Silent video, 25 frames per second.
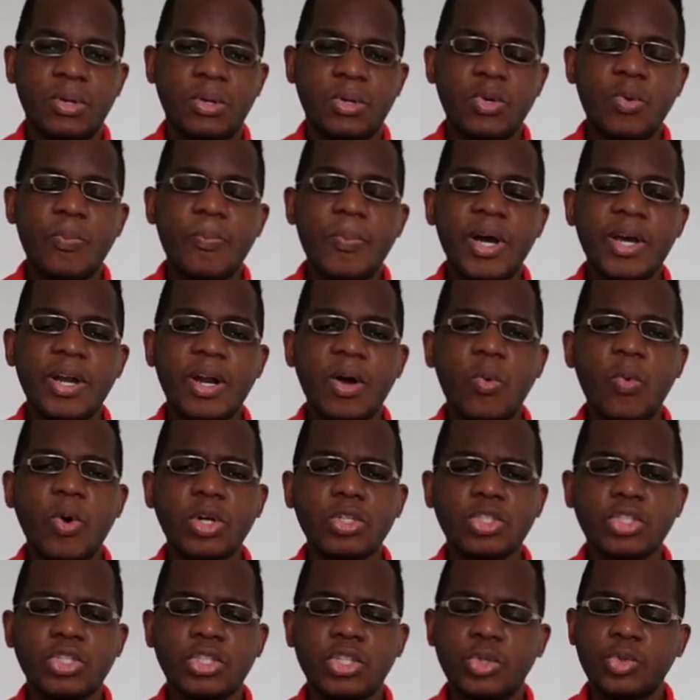No matter
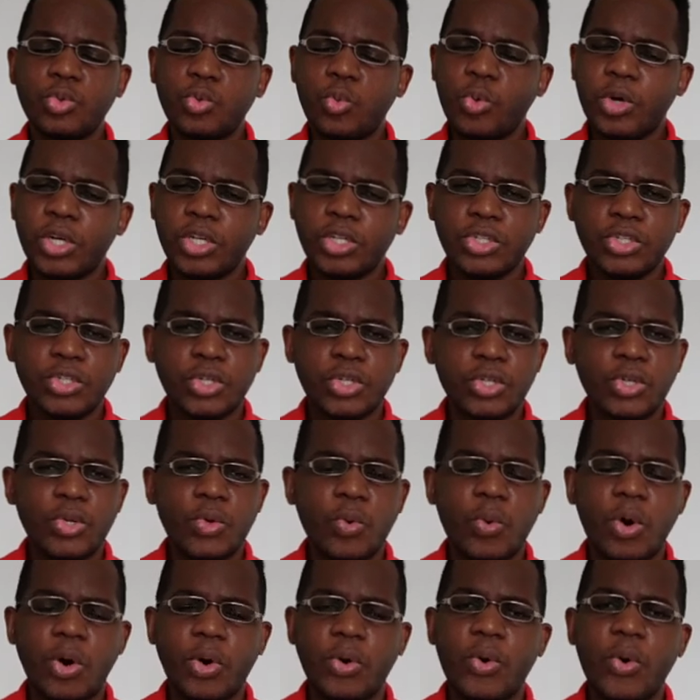what situation
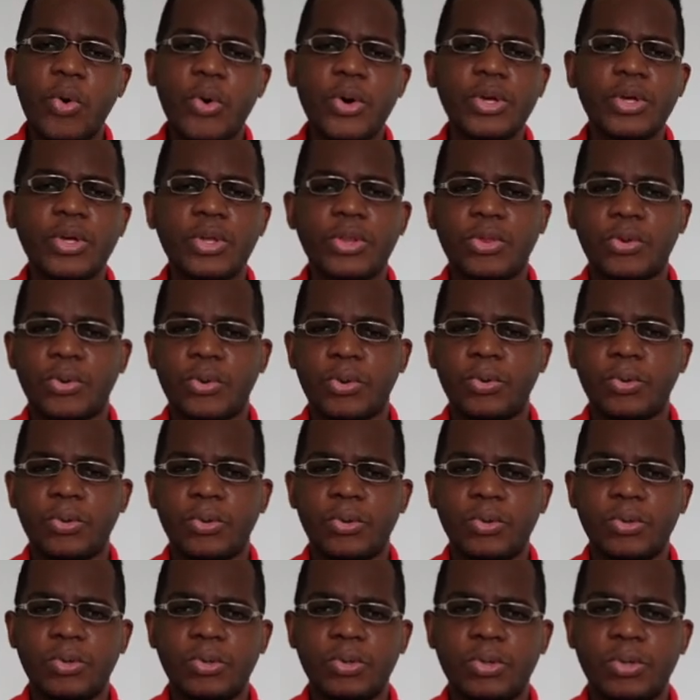you are going through,
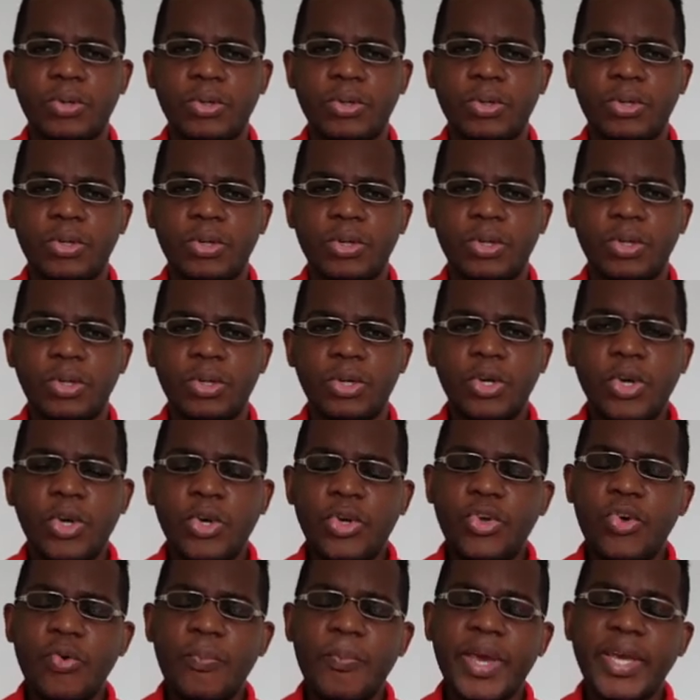
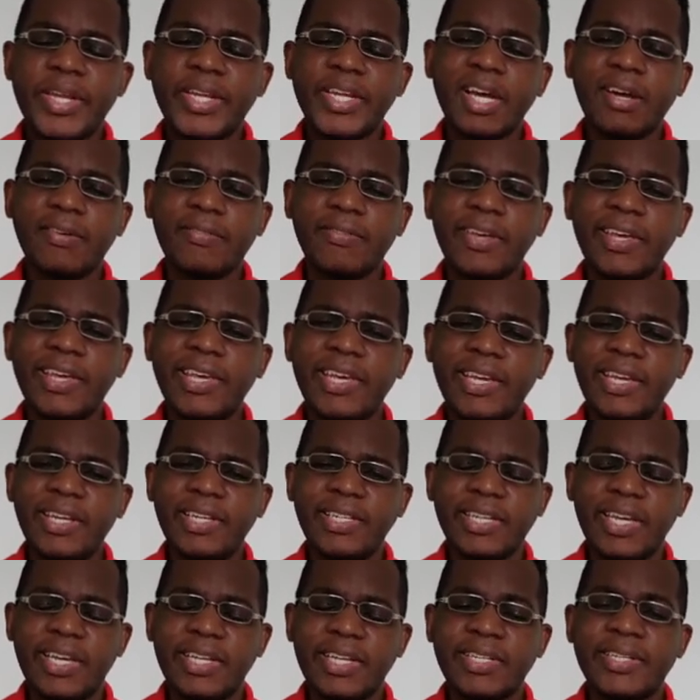you may have
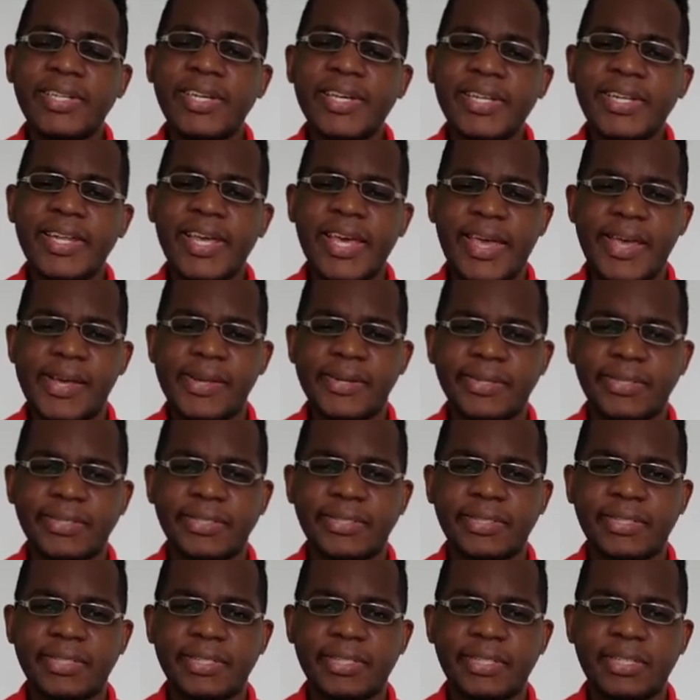hit a dead
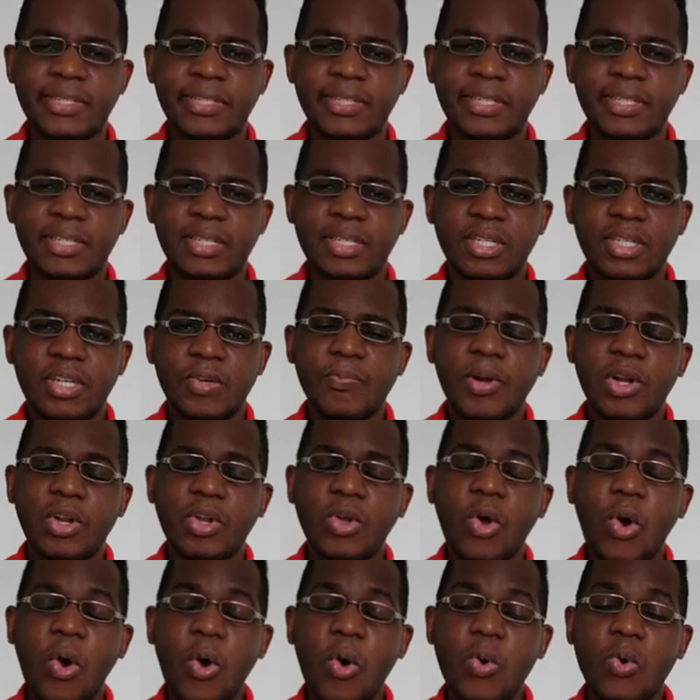end,
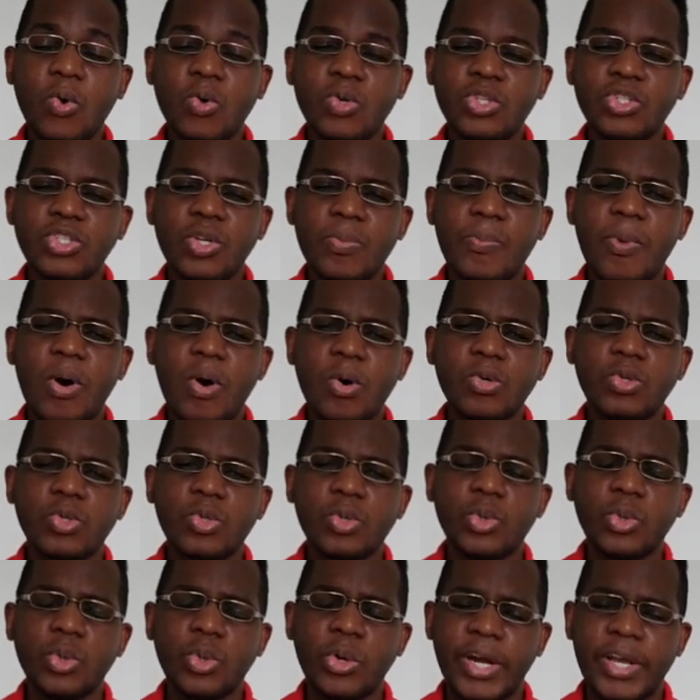but God is about
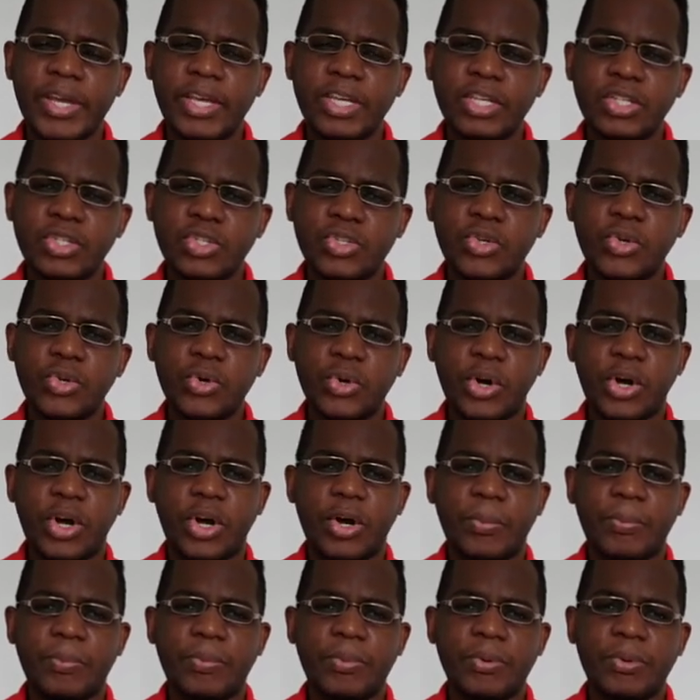to raise you
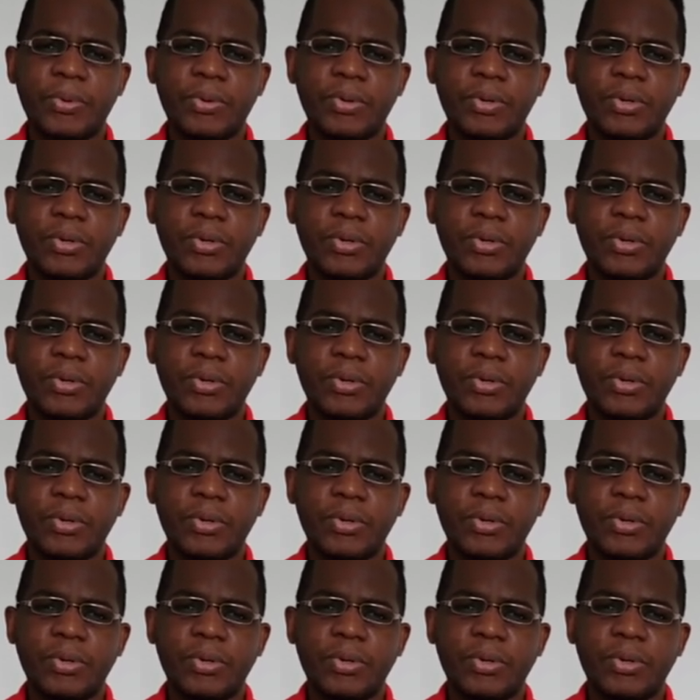up.